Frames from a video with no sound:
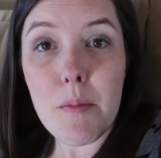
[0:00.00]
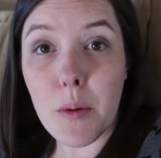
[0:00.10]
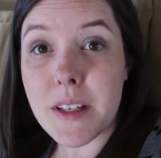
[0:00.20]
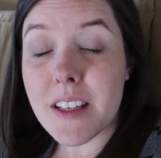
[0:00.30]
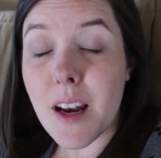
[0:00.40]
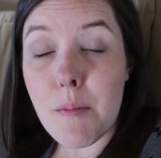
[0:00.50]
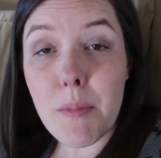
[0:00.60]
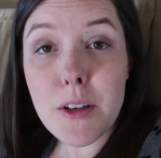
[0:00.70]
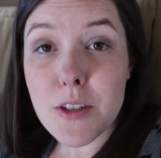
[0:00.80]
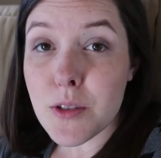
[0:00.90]
But we did a
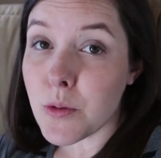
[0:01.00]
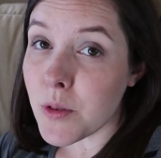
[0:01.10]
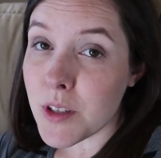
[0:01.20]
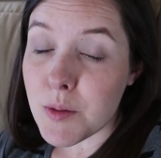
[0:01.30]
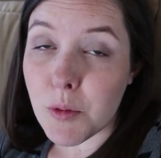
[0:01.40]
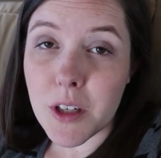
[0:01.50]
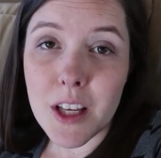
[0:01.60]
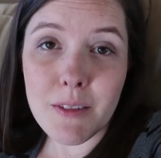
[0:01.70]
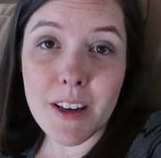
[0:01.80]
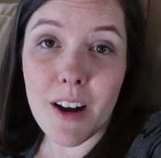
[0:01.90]
bunch of school this
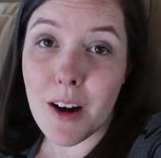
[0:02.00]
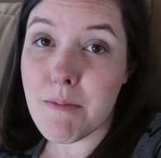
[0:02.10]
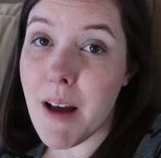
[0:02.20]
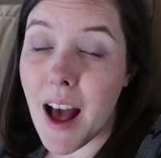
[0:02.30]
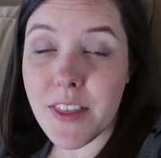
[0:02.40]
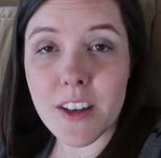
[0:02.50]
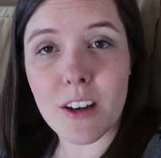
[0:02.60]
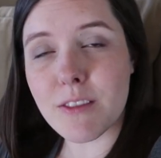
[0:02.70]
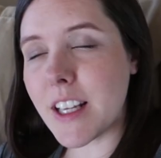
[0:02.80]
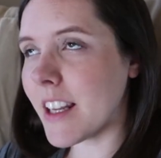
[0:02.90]
morning. We got our math and
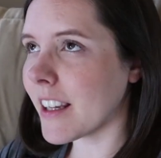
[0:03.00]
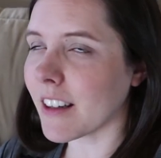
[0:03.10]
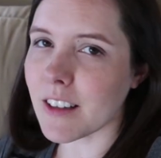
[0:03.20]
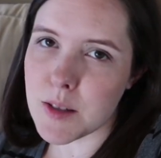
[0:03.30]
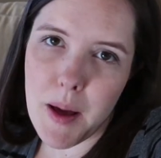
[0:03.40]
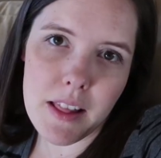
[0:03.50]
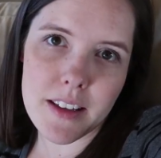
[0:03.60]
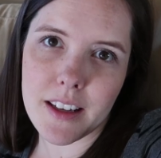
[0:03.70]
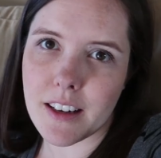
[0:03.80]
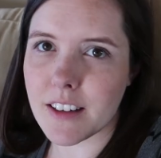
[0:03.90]
our reading and our
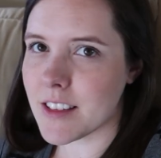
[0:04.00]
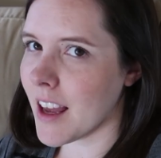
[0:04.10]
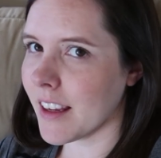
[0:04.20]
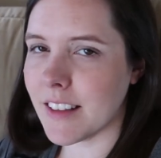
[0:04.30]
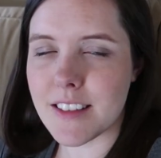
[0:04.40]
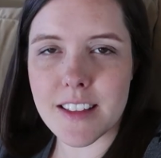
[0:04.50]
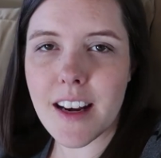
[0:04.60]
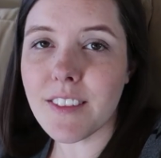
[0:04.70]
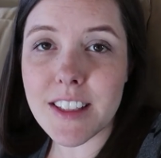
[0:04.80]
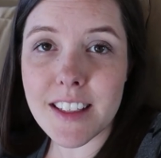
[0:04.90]
spelling and our science
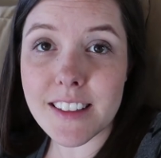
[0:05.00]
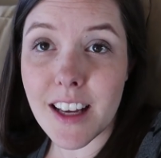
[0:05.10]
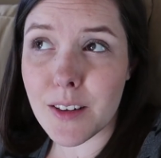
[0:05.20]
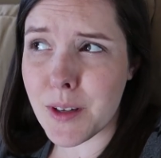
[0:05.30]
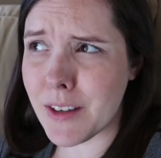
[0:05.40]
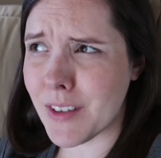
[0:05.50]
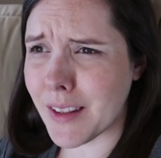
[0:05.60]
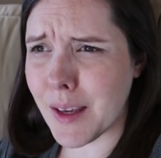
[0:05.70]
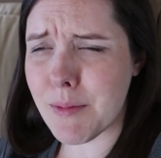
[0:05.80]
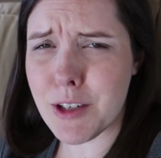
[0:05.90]
and everything done. We
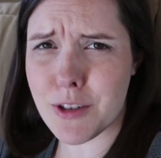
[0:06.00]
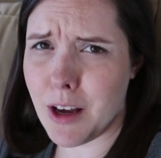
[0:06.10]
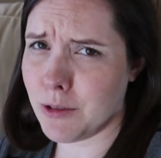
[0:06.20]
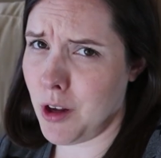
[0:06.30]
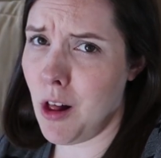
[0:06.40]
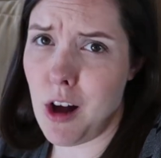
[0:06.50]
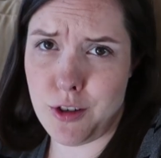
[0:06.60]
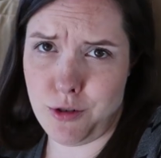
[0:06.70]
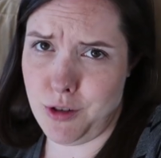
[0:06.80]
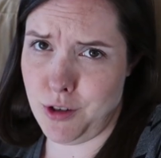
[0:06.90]
even like measured how tall
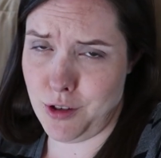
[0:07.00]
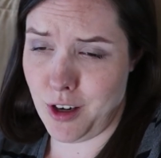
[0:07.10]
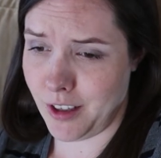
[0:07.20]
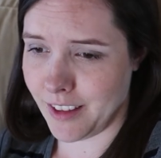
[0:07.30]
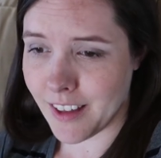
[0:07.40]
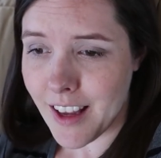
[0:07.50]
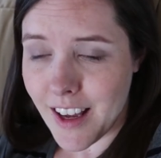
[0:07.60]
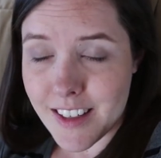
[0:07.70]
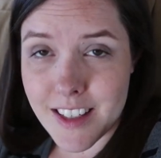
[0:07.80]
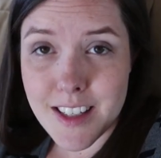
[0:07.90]
ostriches are and
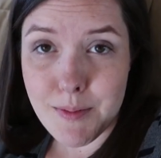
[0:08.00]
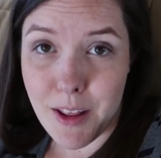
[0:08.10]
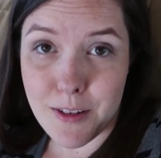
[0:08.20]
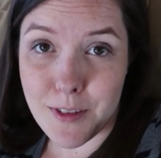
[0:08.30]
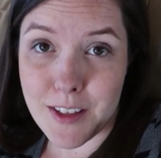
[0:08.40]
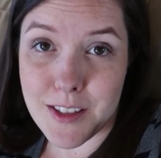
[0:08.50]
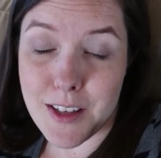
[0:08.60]
did some other fun